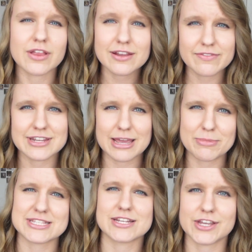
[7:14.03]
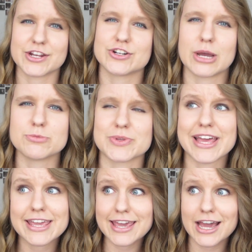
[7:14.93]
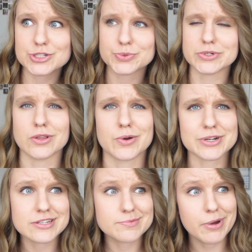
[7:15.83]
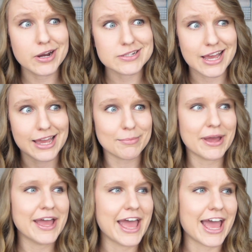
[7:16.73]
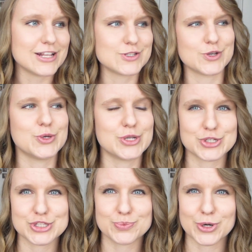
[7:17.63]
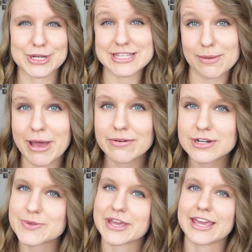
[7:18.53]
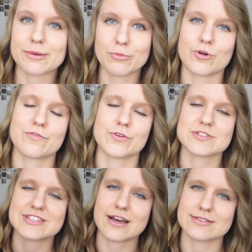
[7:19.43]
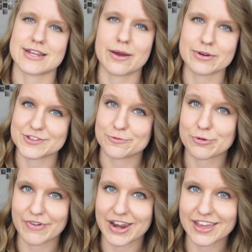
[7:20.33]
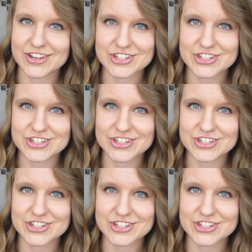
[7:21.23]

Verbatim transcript: A lot of the diabetes educator jobs were like casual or part-time, and so you can just work some hours, so I could get more of those 1,000 hours of providing